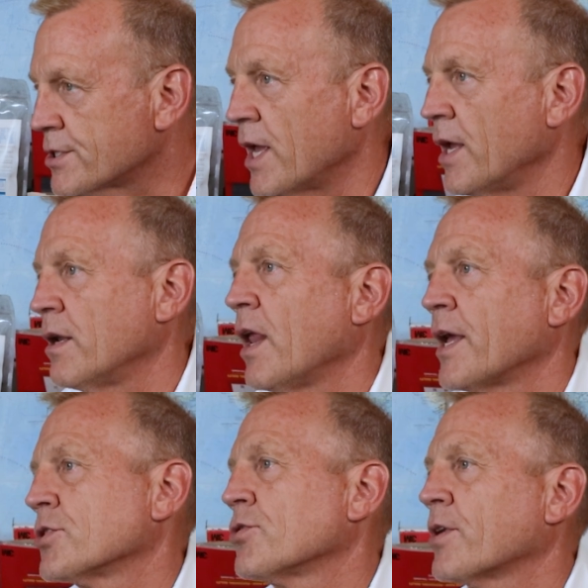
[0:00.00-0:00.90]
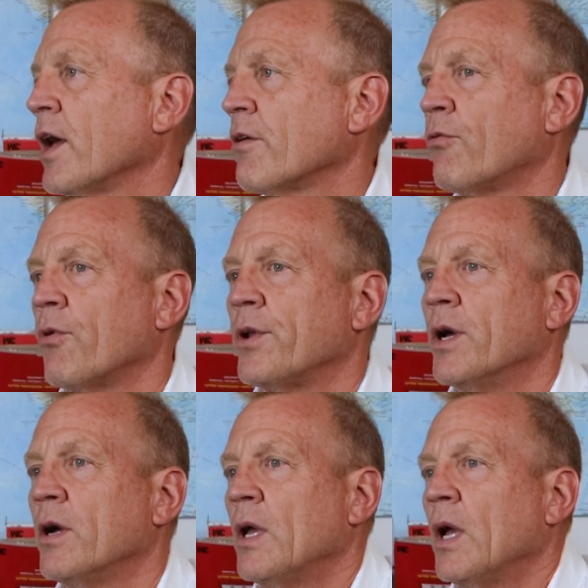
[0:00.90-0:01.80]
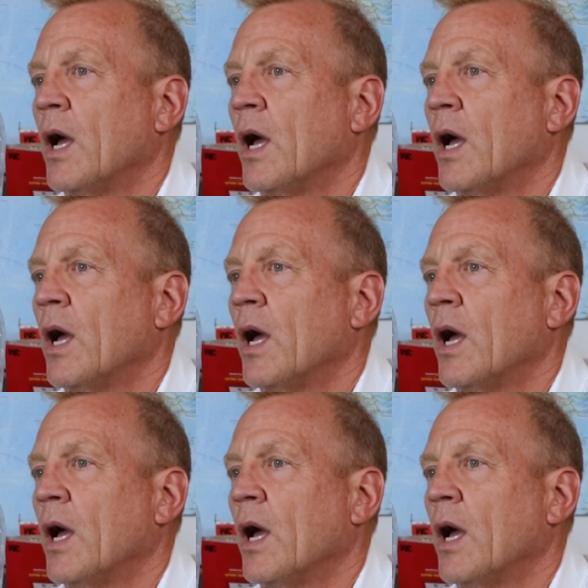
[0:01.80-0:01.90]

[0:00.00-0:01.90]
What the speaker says: say, Lancaster, California,